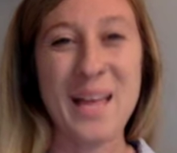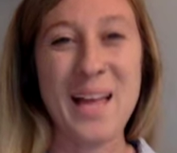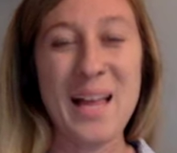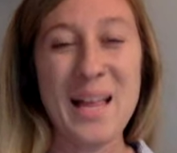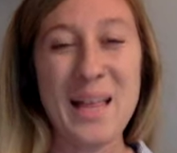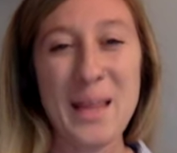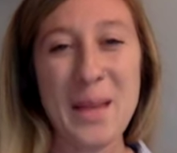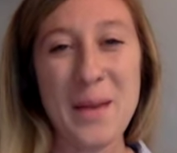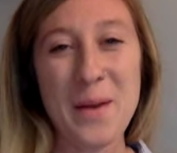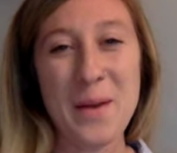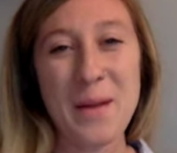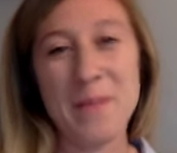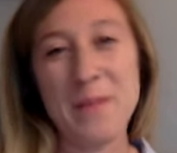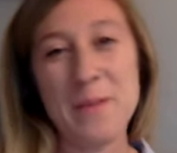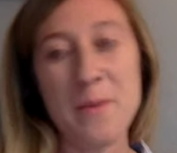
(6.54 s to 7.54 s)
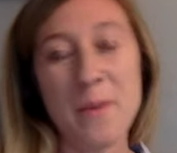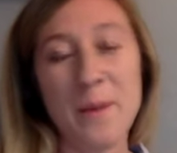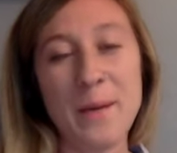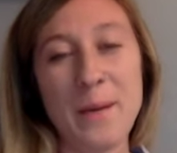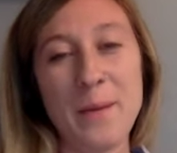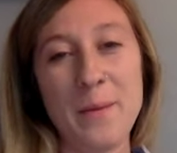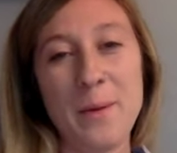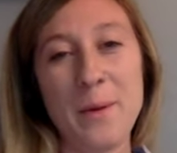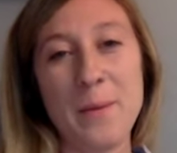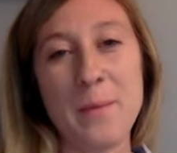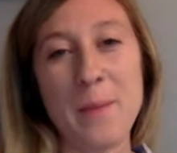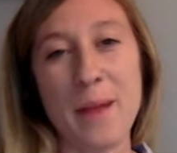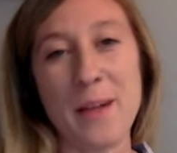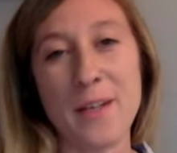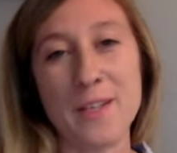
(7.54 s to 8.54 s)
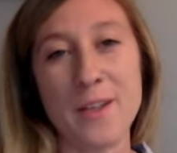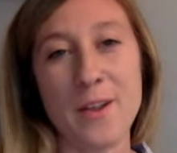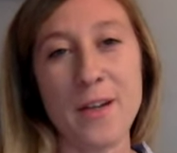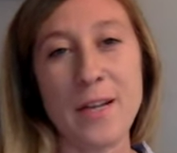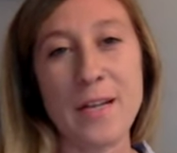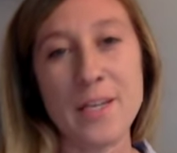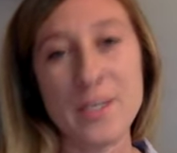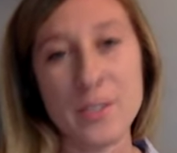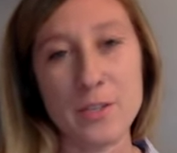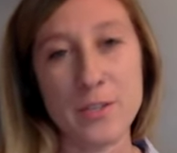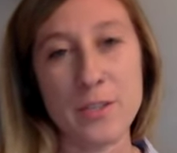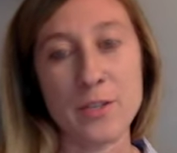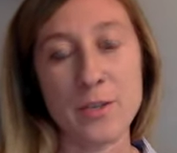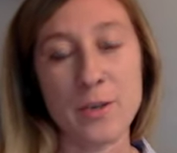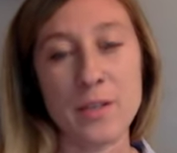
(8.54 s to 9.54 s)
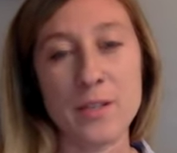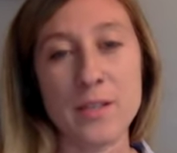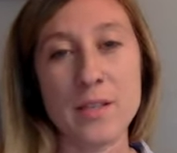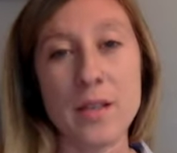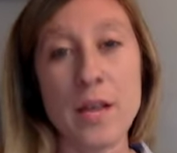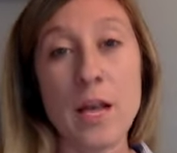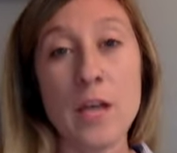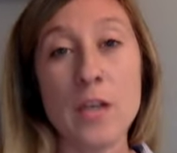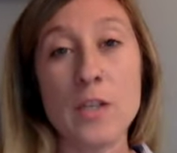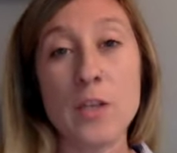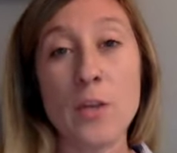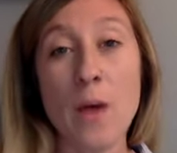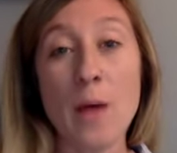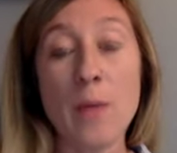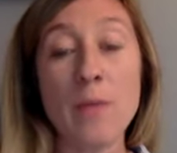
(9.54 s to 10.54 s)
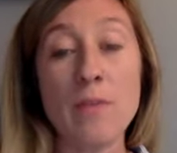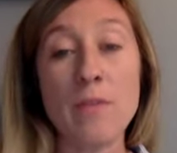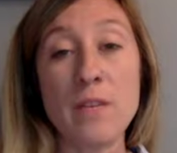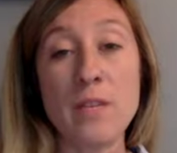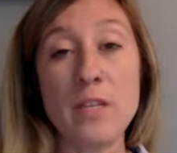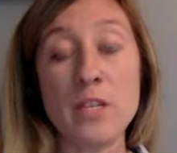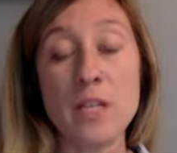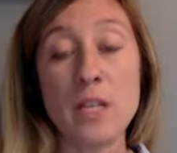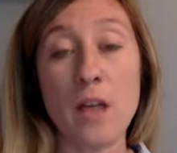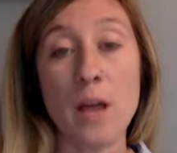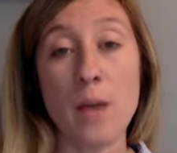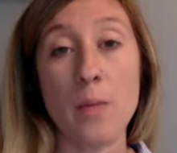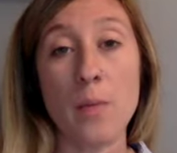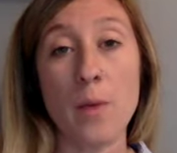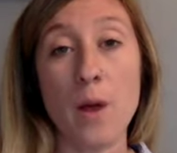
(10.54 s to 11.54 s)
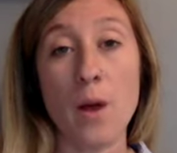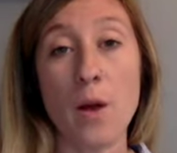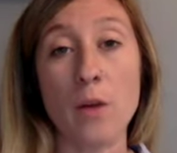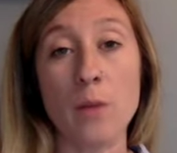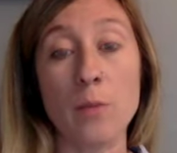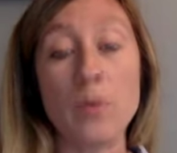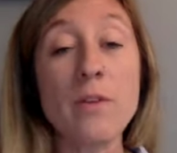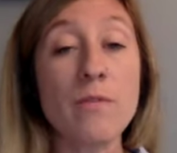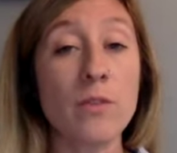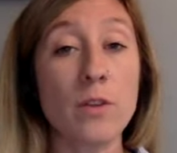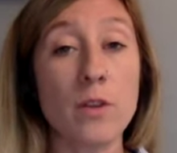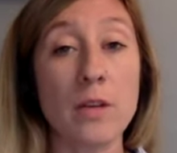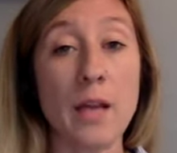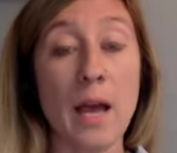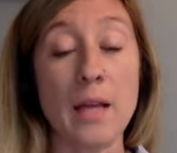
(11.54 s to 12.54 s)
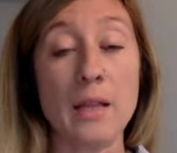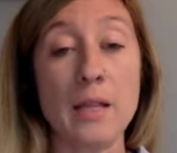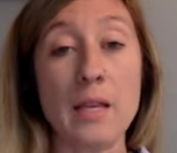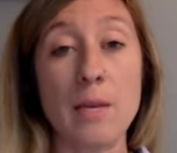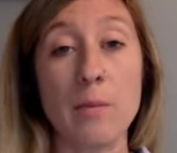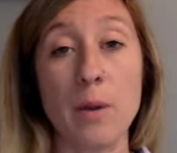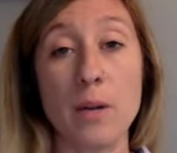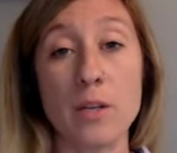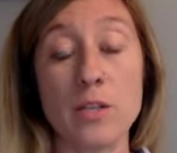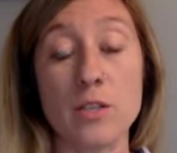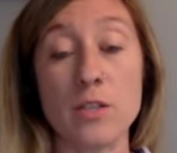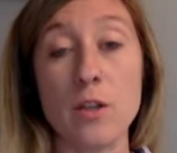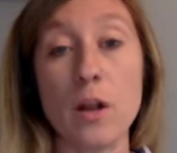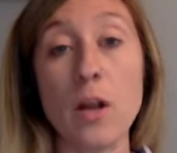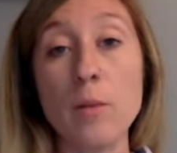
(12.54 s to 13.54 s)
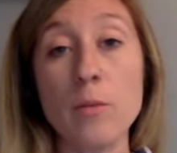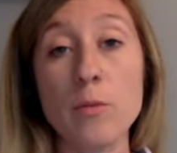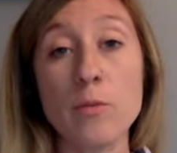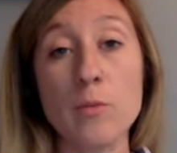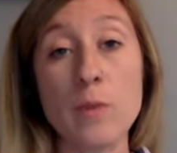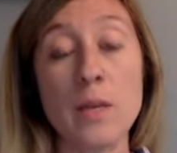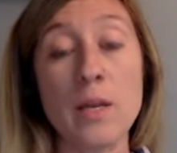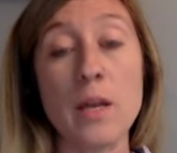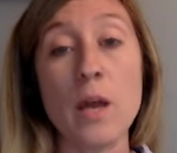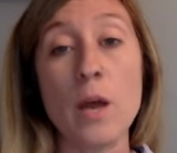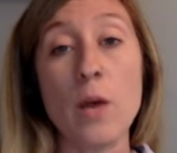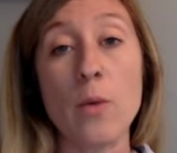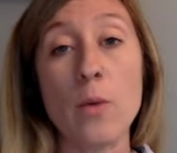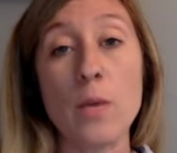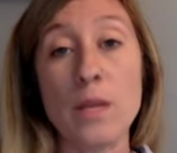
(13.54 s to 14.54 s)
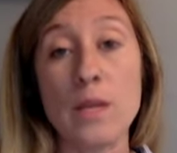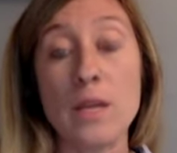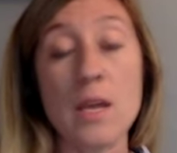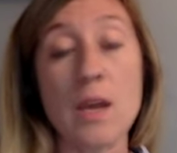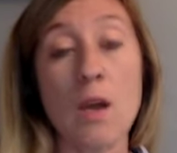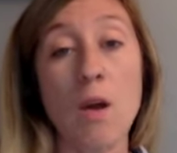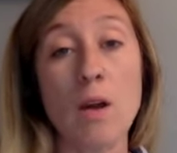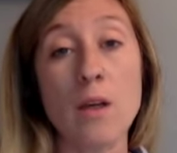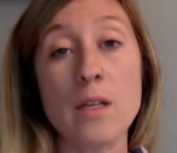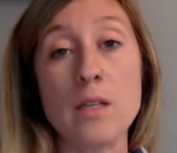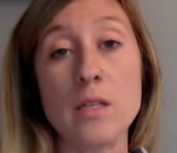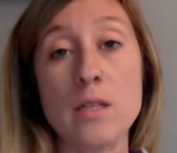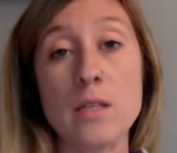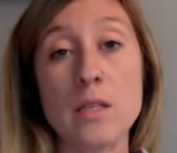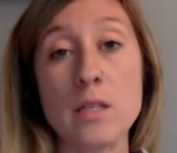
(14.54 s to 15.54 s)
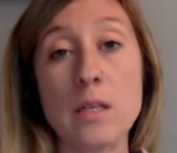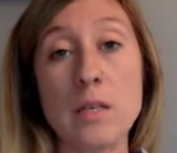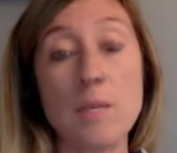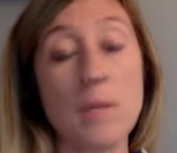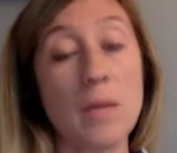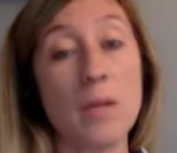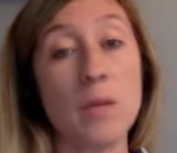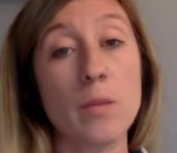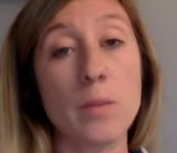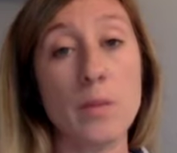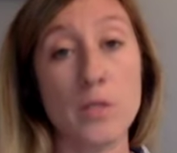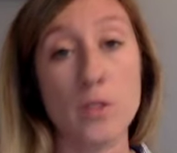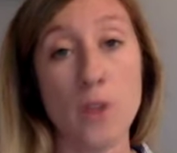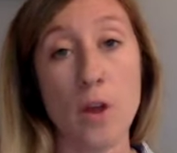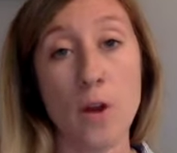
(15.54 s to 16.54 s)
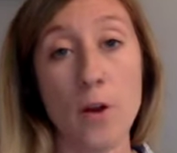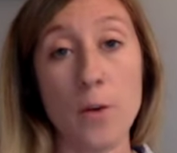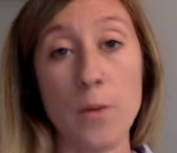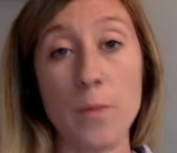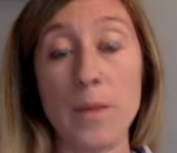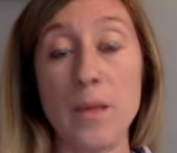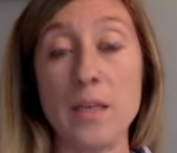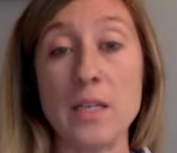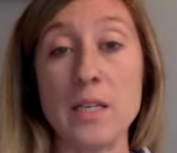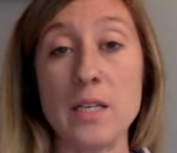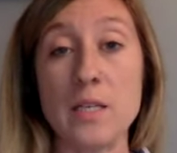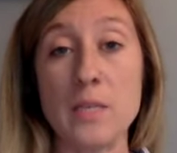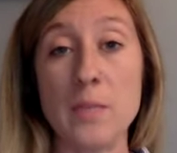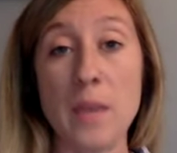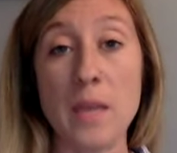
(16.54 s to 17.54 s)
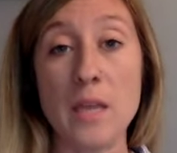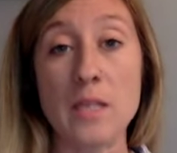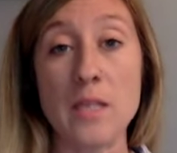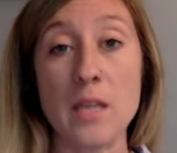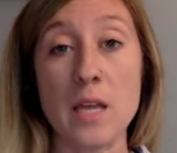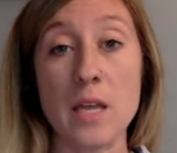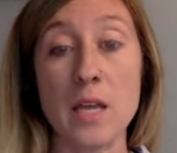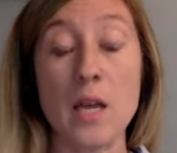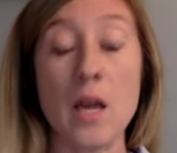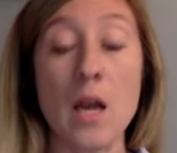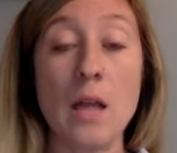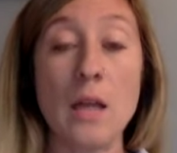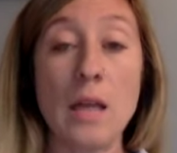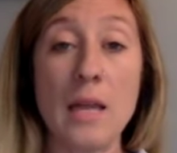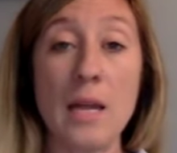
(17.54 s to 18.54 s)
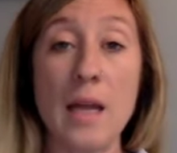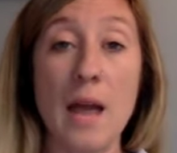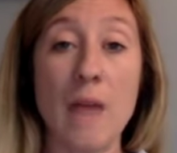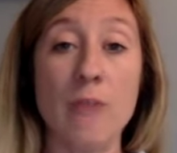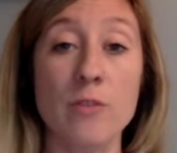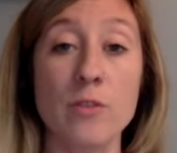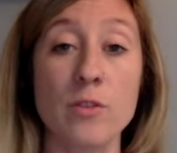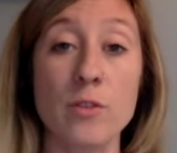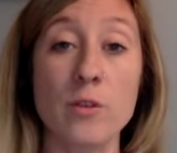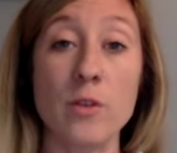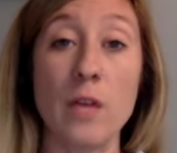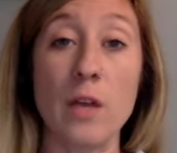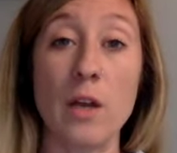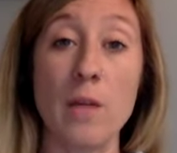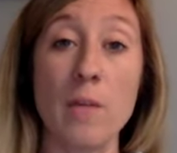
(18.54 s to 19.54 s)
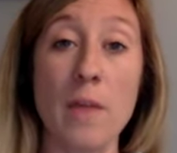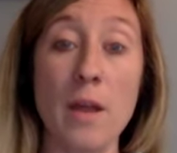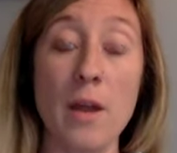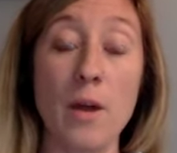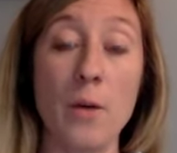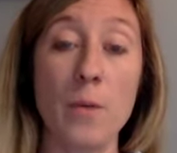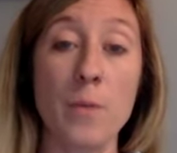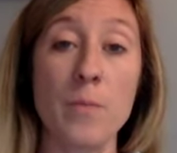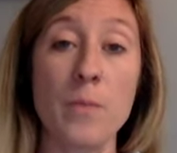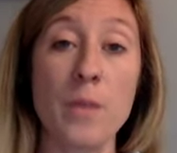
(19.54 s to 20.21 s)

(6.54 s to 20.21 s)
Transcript: Hello everyone and welcome back to Art History Shorts. So I'll be finishing up our brief look at the Impressionist art movement with the artist Camille Pissarro and his painting Late Afternoon in Our Meadow.